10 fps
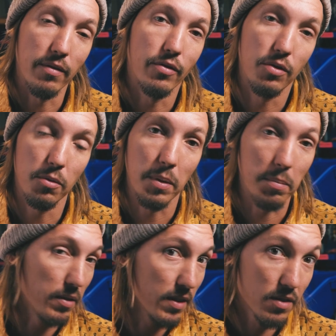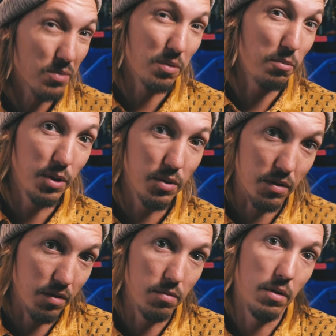If you're two people, this is what we used
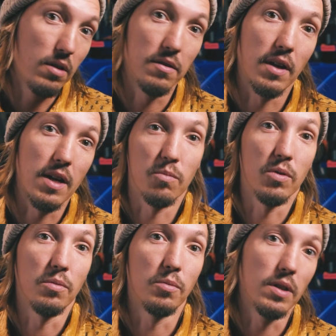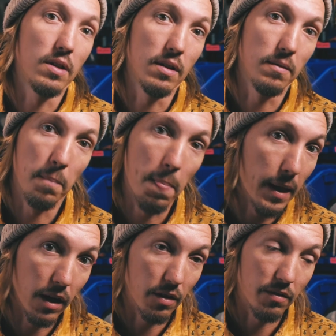to do all the time when we did
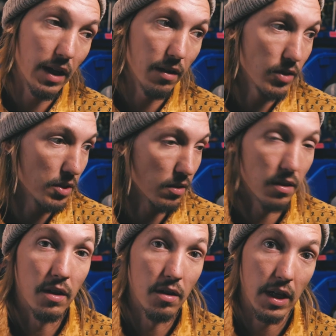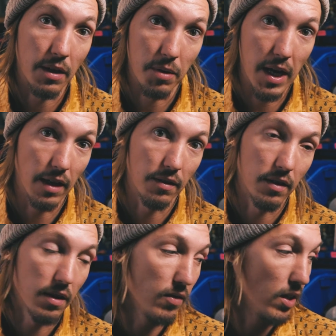a lot of television, like reality
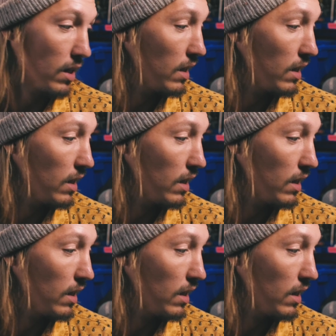TV.